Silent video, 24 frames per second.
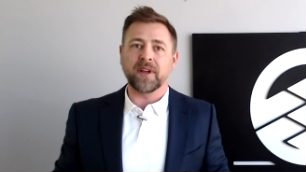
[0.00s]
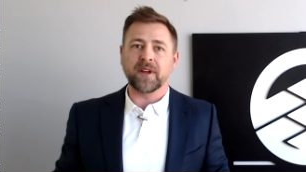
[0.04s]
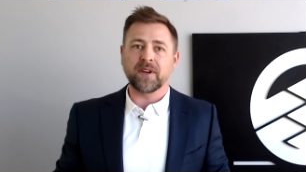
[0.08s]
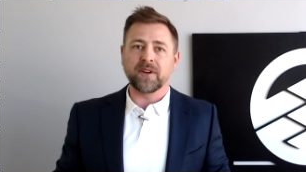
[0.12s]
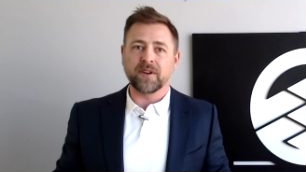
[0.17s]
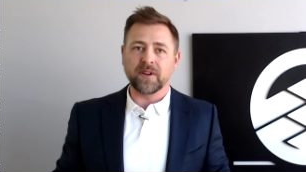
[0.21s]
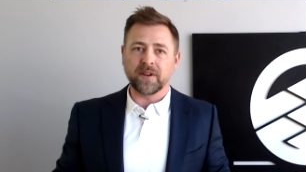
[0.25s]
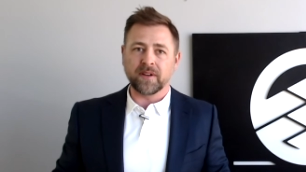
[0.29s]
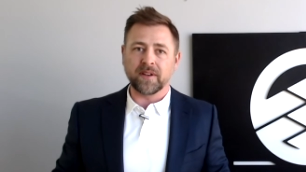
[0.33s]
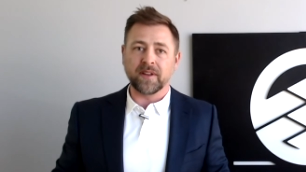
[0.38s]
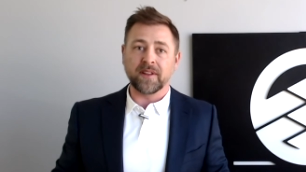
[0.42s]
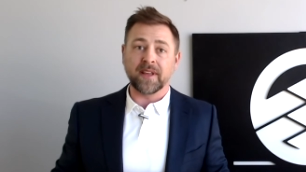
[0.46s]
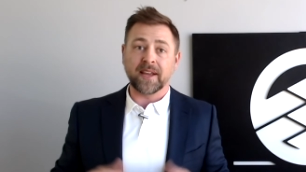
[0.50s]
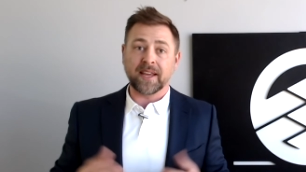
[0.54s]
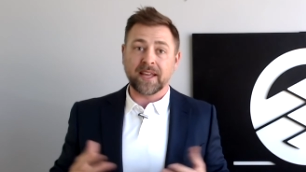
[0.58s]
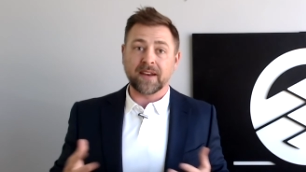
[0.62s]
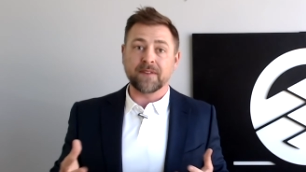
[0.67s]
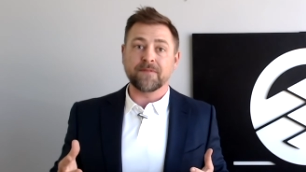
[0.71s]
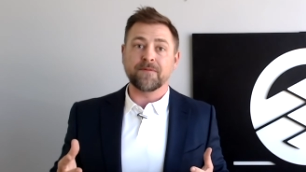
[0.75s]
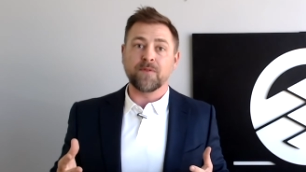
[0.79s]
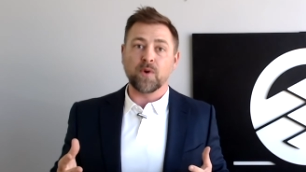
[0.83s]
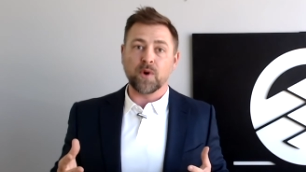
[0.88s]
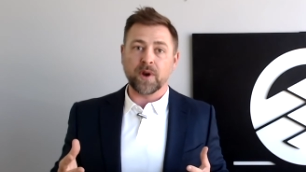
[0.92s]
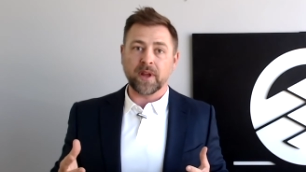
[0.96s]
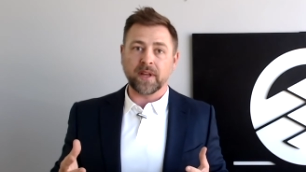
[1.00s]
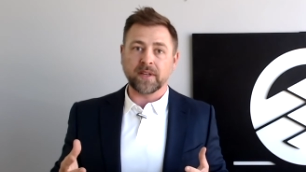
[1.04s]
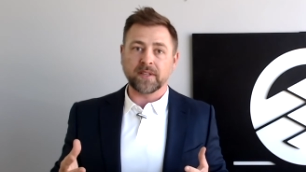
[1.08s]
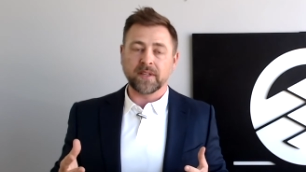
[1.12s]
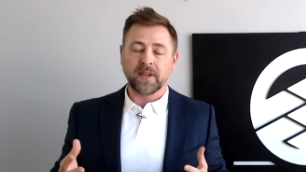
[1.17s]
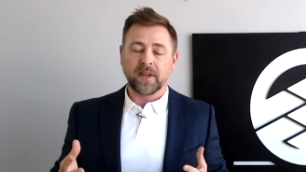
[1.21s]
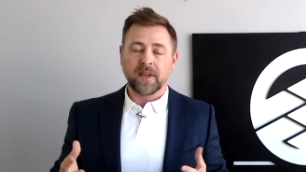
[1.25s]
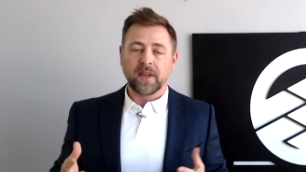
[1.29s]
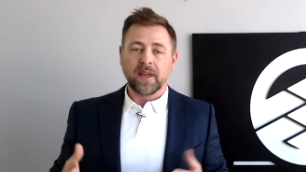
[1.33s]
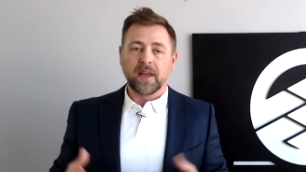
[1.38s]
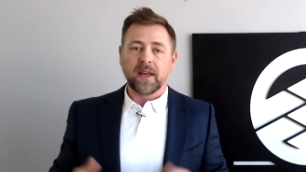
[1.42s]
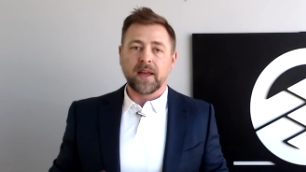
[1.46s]
could that can afford it.
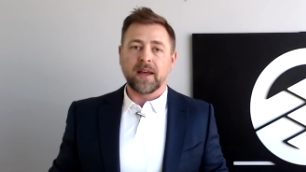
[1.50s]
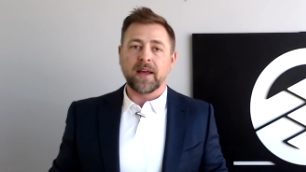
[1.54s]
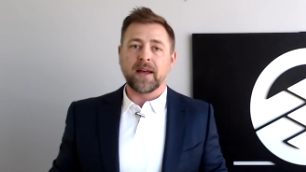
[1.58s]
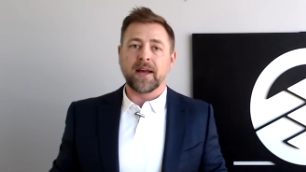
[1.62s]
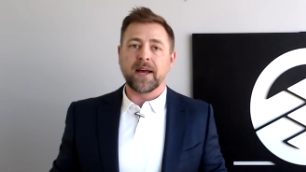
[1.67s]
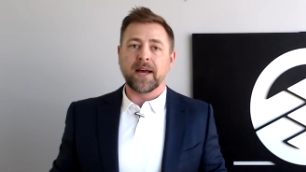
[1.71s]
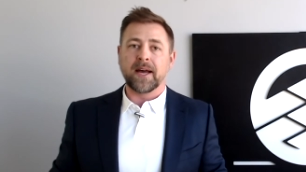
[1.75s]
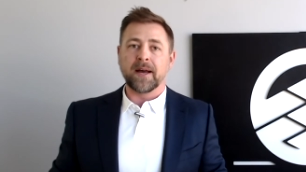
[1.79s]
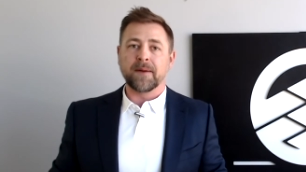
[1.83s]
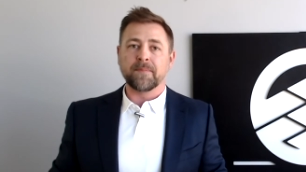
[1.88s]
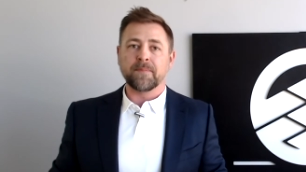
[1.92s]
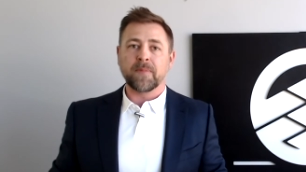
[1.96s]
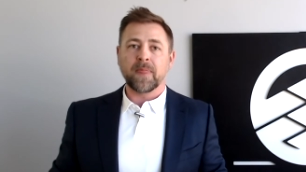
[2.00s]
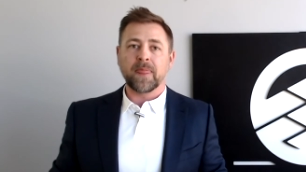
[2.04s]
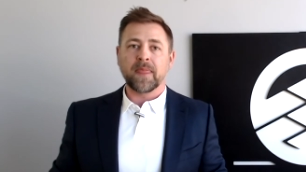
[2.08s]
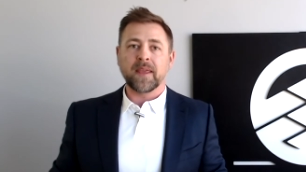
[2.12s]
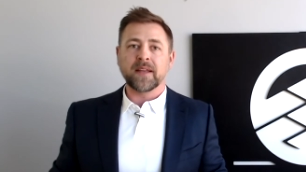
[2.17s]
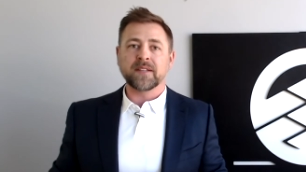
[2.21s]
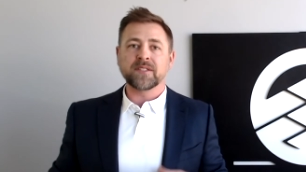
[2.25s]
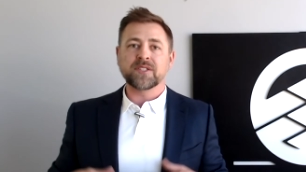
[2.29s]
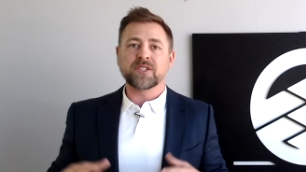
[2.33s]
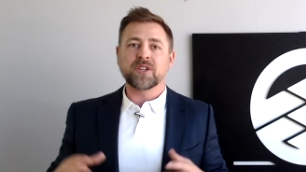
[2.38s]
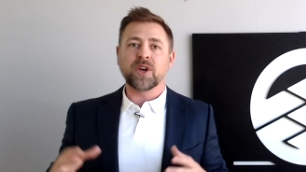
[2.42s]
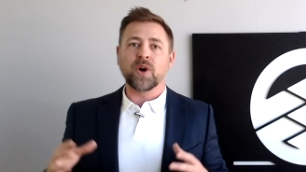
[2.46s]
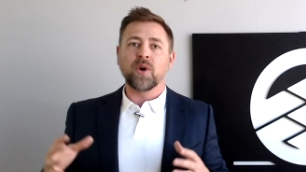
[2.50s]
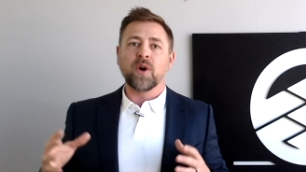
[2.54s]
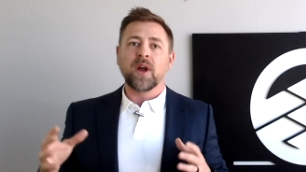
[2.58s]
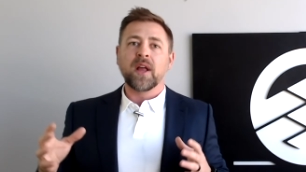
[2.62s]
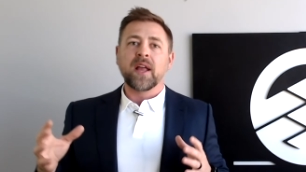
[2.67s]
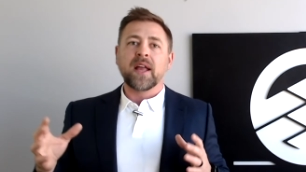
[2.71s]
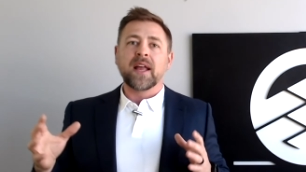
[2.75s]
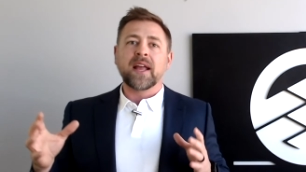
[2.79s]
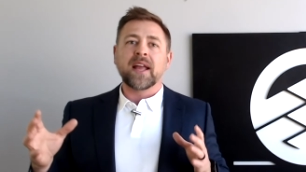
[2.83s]
Um, and so